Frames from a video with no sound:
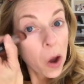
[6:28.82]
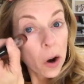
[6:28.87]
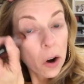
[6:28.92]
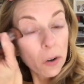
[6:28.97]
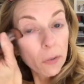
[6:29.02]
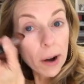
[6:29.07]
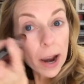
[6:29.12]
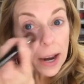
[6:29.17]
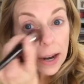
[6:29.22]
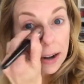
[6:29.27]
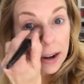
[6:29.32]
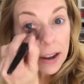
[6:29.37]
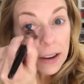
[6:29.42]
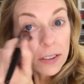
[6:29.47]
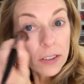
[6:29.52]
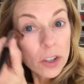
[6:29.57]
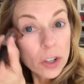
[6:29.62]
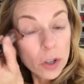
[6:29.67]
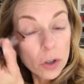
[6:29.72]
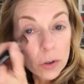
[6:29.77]
great
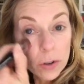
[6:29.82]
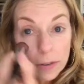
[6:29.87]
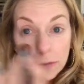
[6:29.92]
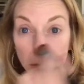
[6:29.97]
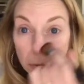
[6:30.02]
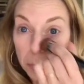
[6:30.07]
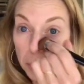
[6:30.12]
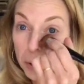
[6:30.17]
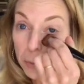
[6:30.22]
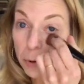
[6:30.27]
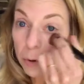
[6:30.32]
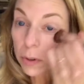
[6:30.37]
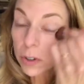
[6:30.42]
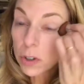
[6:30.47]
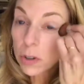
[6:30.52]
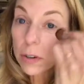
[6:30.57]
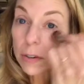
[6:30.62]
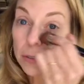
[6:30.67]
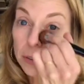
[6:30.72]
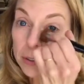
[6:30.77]
on two different people with
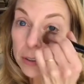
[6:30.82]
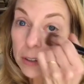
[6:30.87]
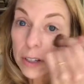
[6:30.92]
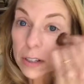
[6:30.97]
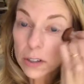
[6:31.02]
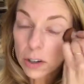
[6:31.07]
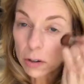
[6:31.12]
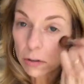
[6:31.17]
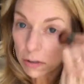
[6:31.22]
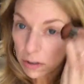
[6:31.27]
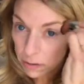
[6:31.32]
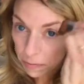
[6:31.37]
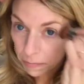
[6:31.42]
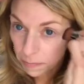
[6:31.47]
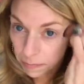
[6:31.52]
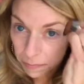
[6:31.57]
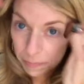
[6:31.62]
two different skin tones.